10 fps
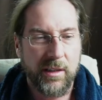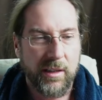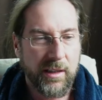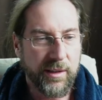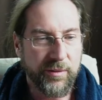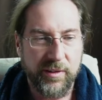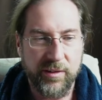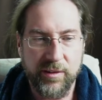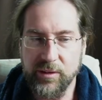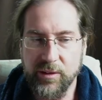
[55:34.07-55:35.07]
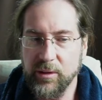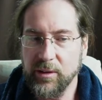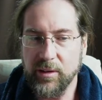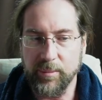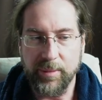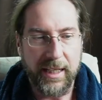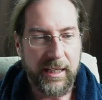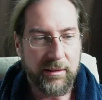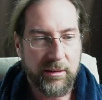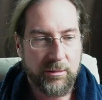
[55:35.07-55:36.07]
if this is good or
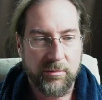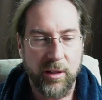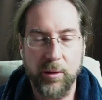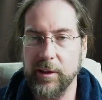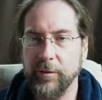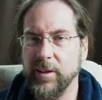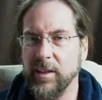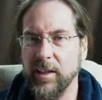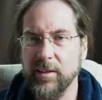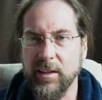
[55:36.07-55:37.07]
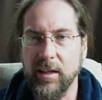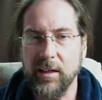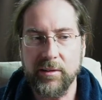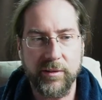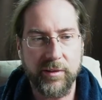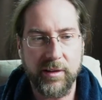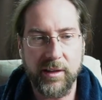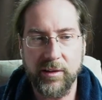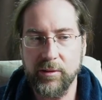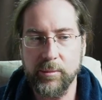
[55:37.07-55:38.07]
bad, or if it does a lot, or if it
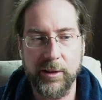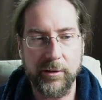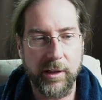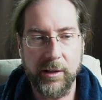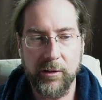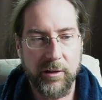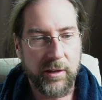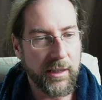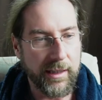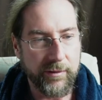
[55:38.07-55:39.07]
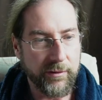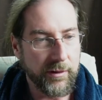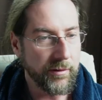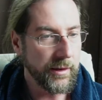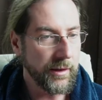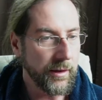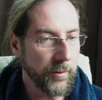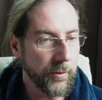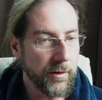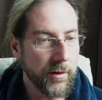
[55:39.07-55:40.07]
takes too much energy. I have no idea.
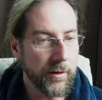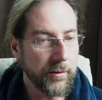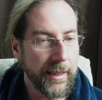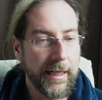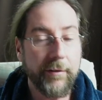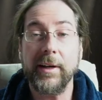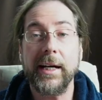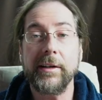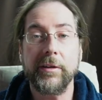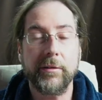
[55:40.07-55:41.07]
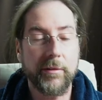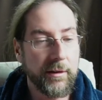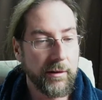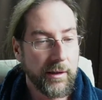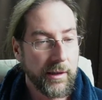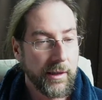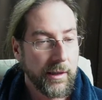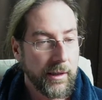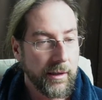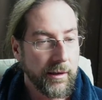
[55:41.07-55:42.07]
What car do you have? ID3
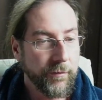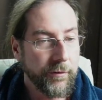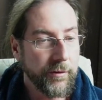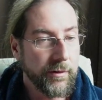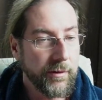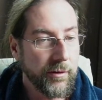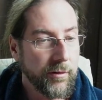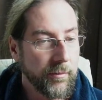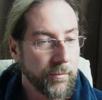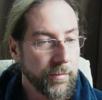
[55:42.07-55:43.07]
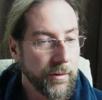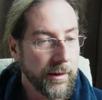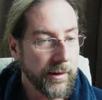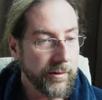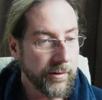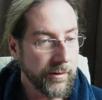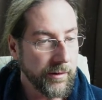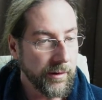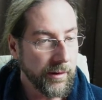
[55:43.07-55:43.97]
uh, first edition plus.